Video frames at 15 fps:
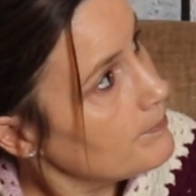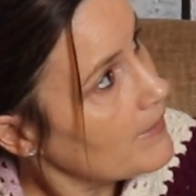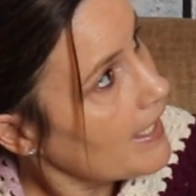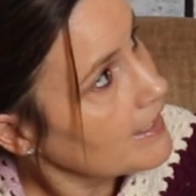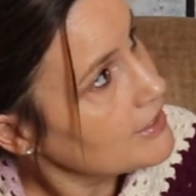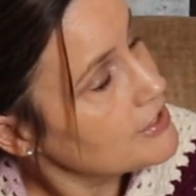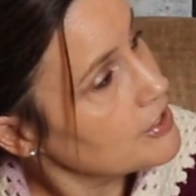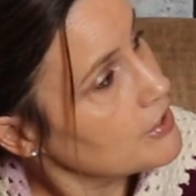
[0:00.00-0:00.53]

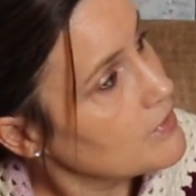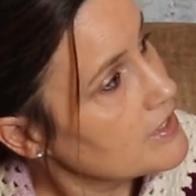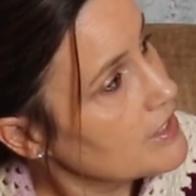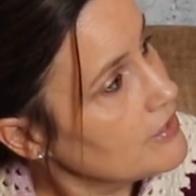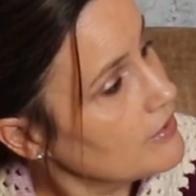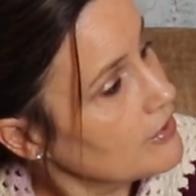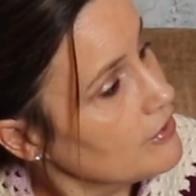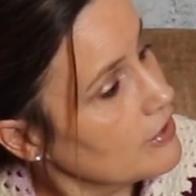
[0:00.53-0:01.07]
by
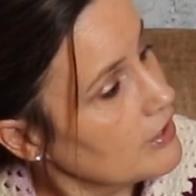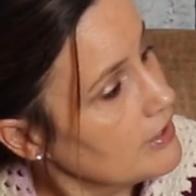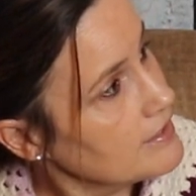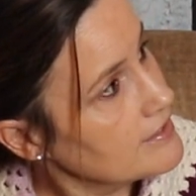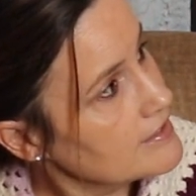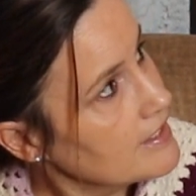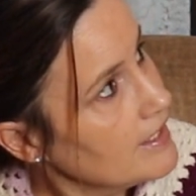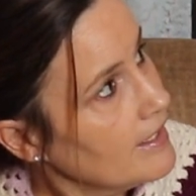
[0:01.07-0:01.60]
choosing the
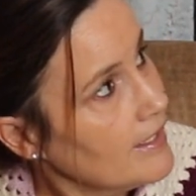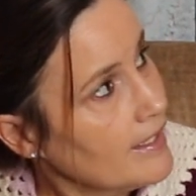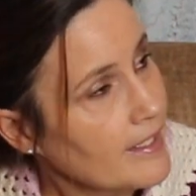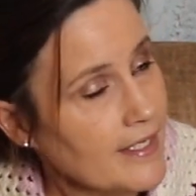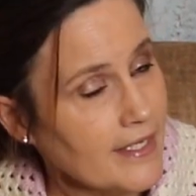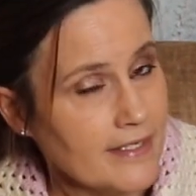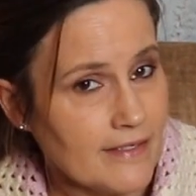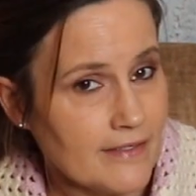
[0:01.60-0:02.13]
colours,
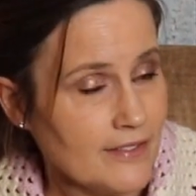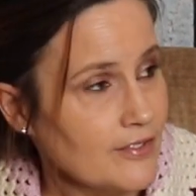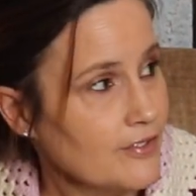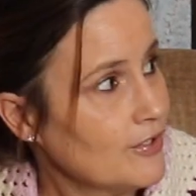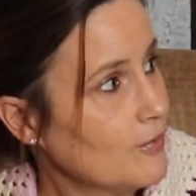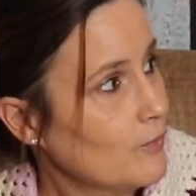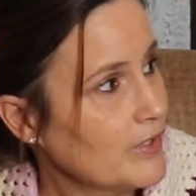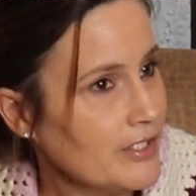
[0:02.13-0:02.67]

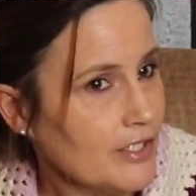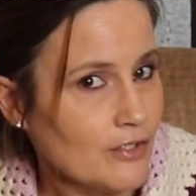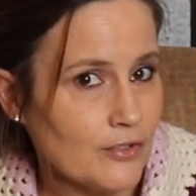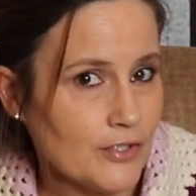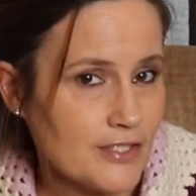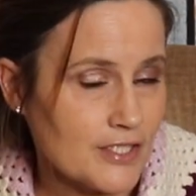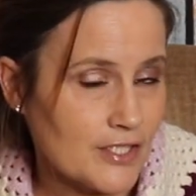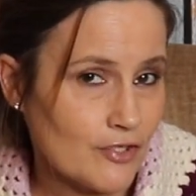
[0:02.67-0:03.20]
when you're
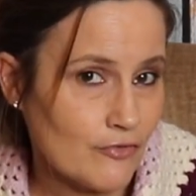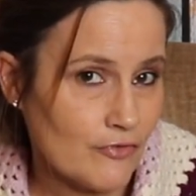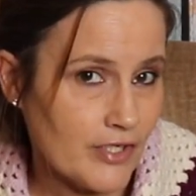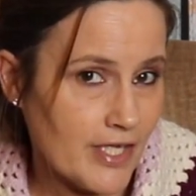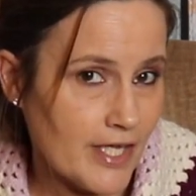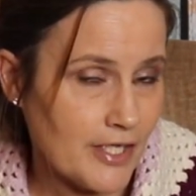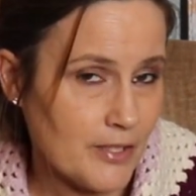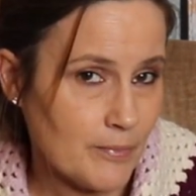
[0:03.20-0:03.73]
going to
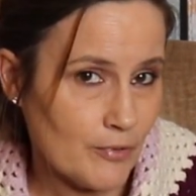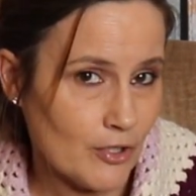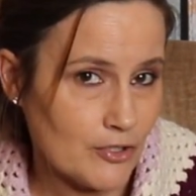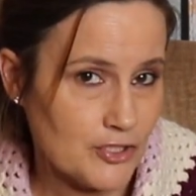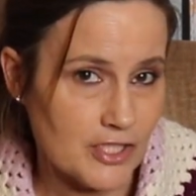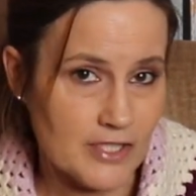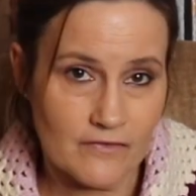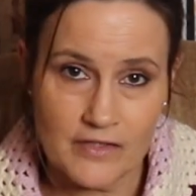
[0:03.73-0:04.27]
create your
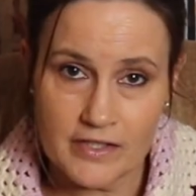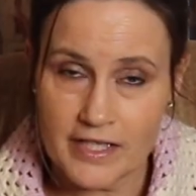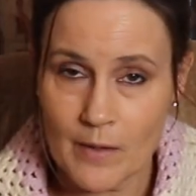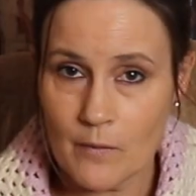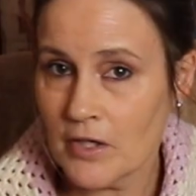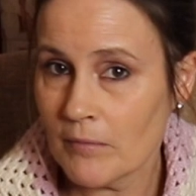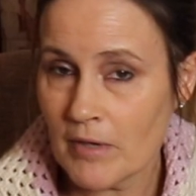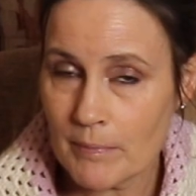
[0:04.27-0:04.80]
project, if you get
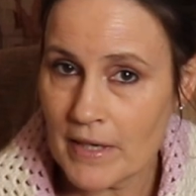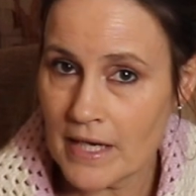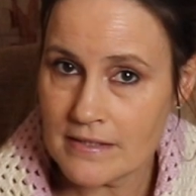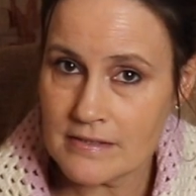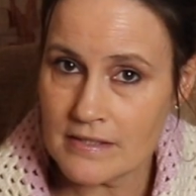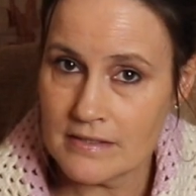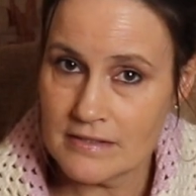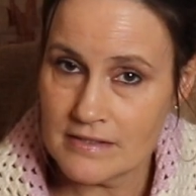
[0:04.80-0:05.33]
one of my
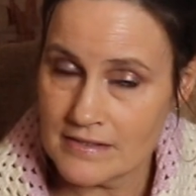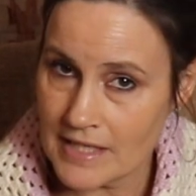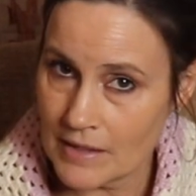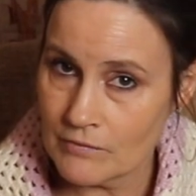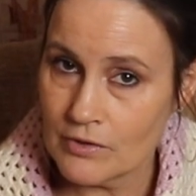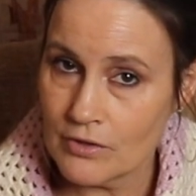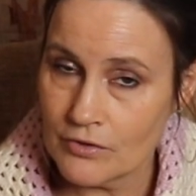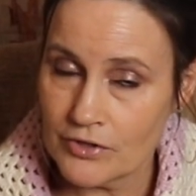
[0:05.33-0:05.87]
patterns,
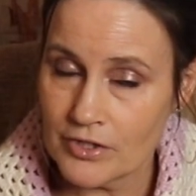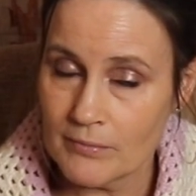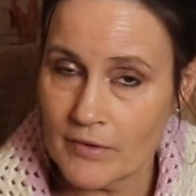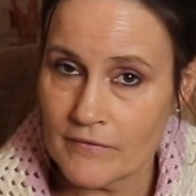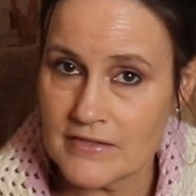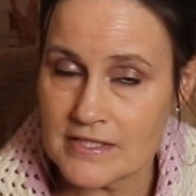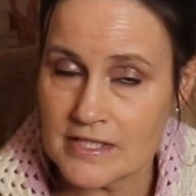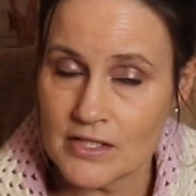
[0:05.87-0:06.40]
download them,
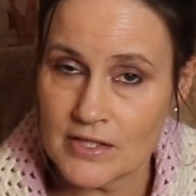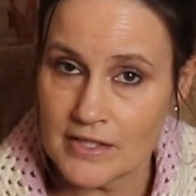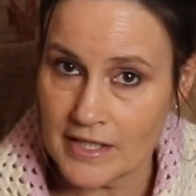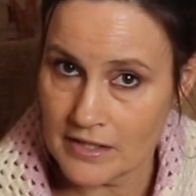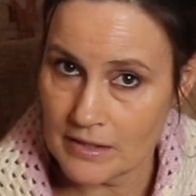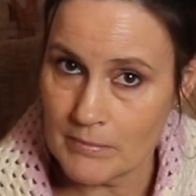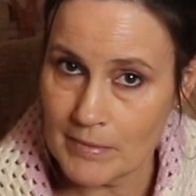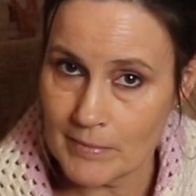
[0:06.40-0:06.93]
obviously you can
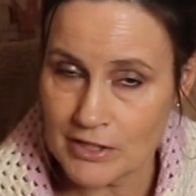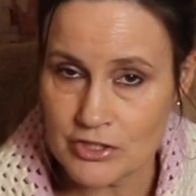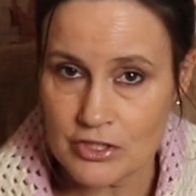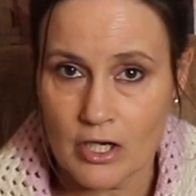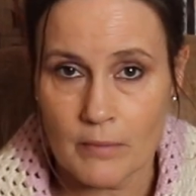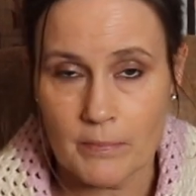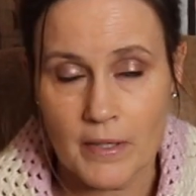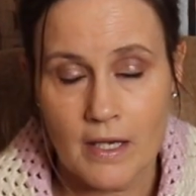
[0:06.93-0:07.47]
get them in my
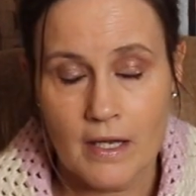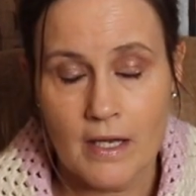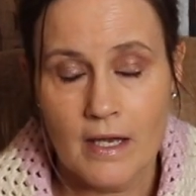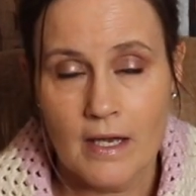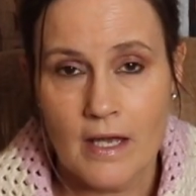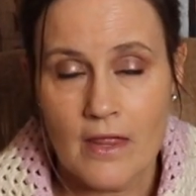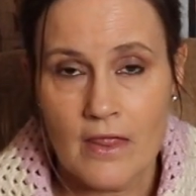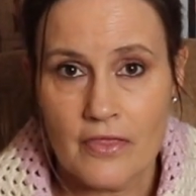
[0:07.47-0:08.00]
shop,
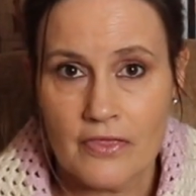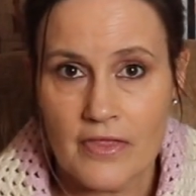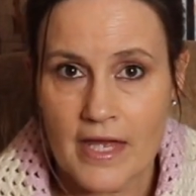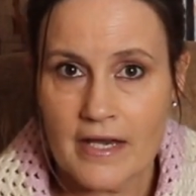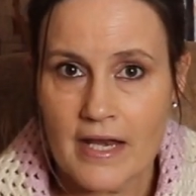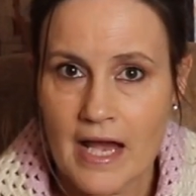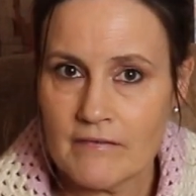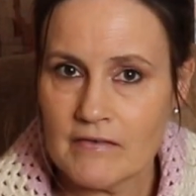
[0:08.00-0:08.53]

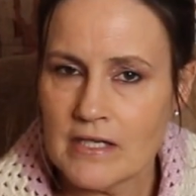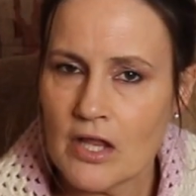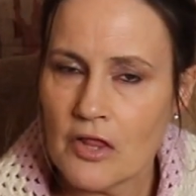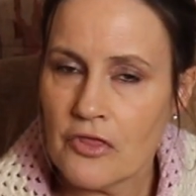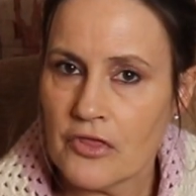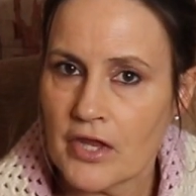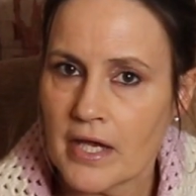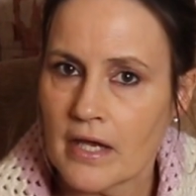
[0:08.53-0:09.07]
then have a little
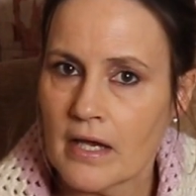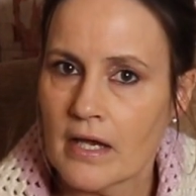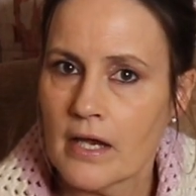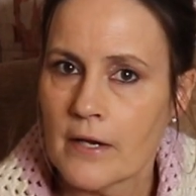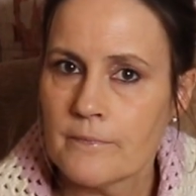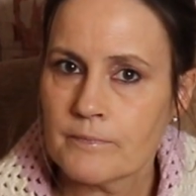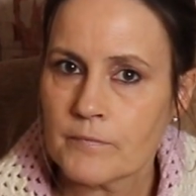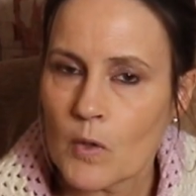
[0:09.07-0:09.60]
think,
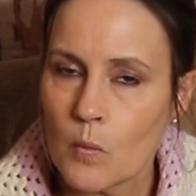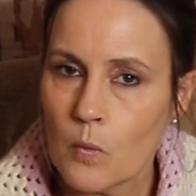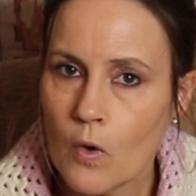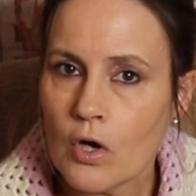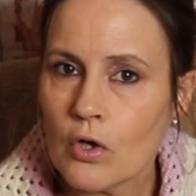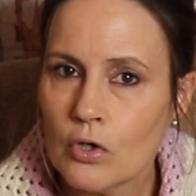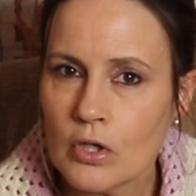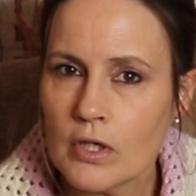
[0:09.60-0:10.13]

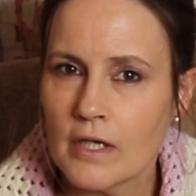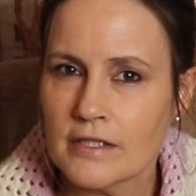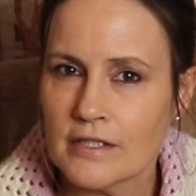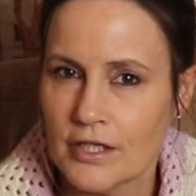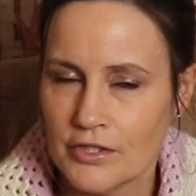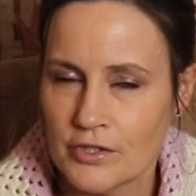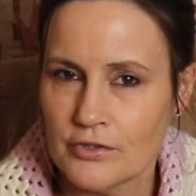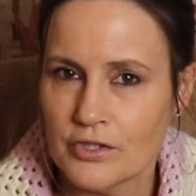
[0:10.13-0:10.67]
what colour
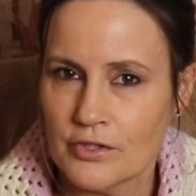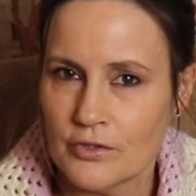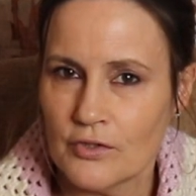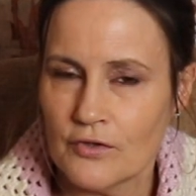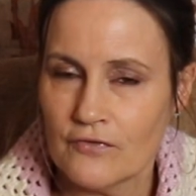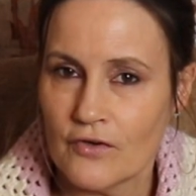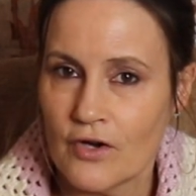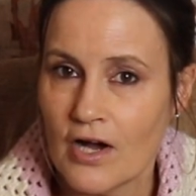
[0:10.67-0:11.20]
are you going to
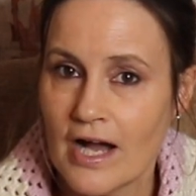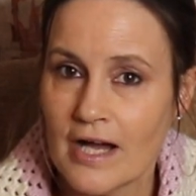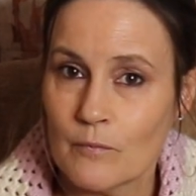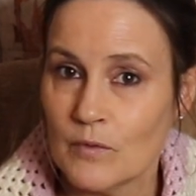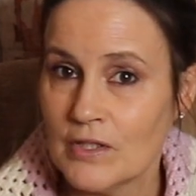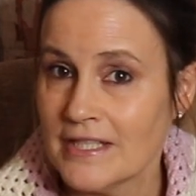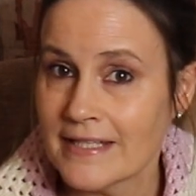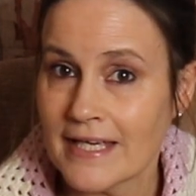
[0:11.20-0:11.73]
go for,
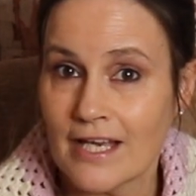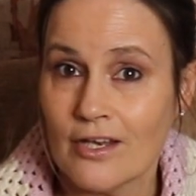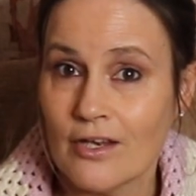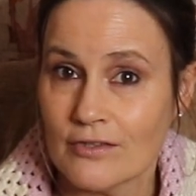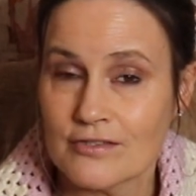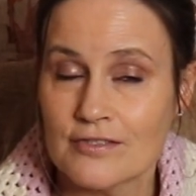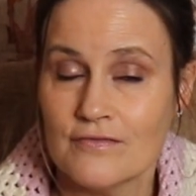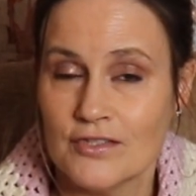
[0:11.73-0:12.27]
and will you get
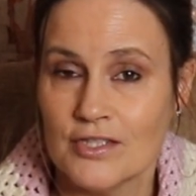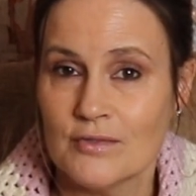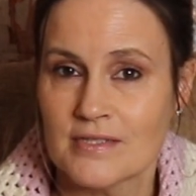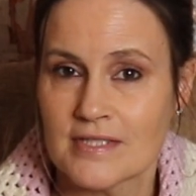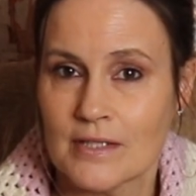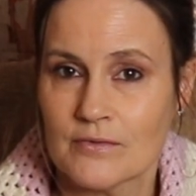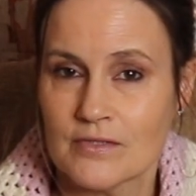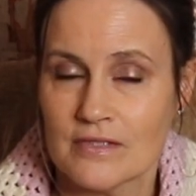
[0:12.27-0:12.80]
lots of
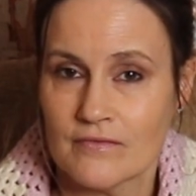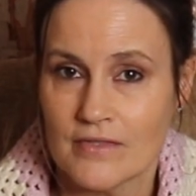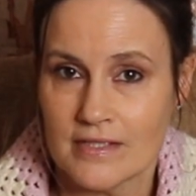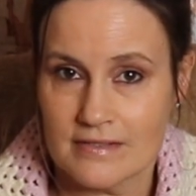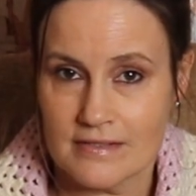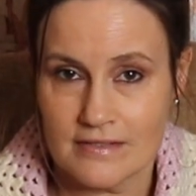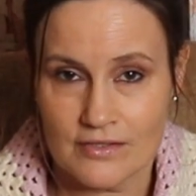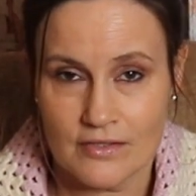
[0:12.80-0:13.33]
use out of
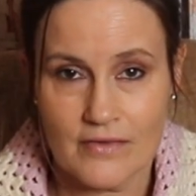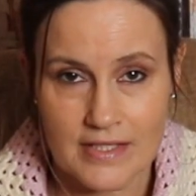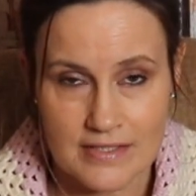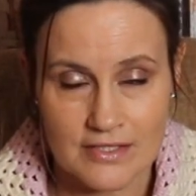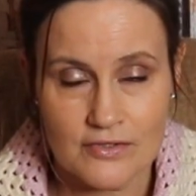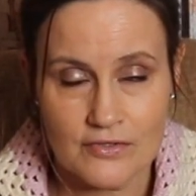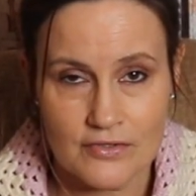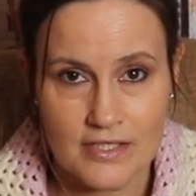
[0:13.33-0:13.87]
it? So
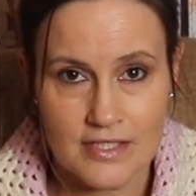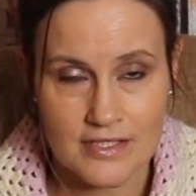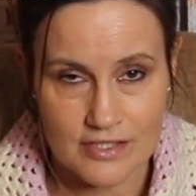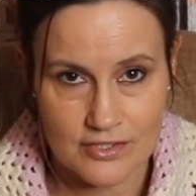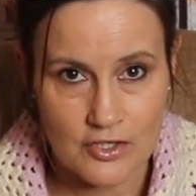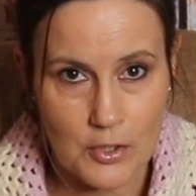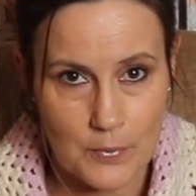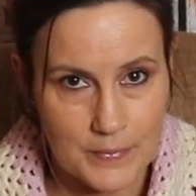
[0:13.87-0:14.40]
that's another
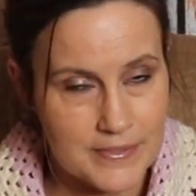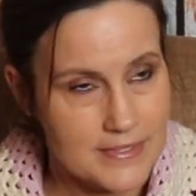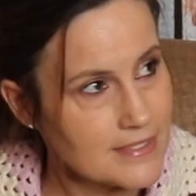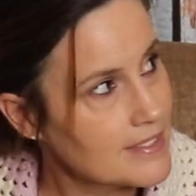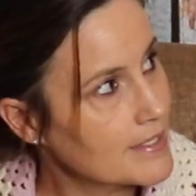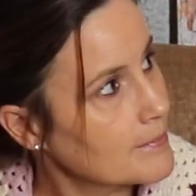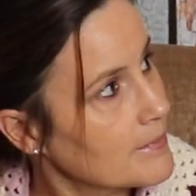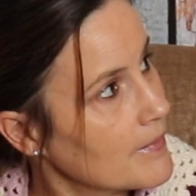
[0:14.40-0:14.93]
top
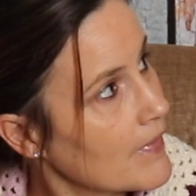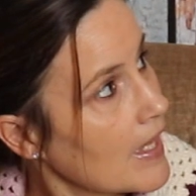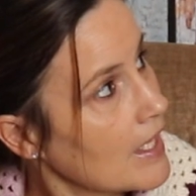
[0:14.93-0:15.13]
tip.